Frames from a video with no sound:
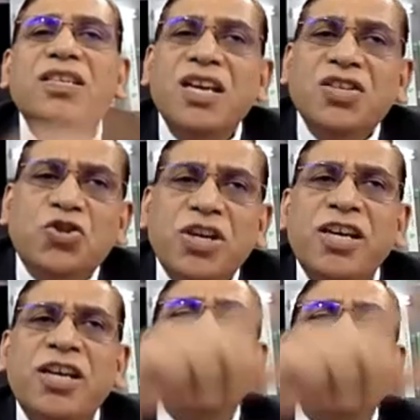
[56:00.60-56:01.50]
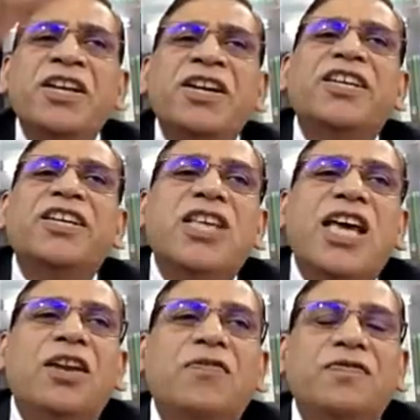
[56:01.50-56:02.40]
This is history
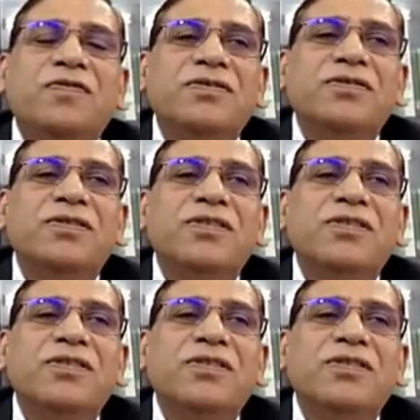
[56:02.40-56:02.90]
repeating itself.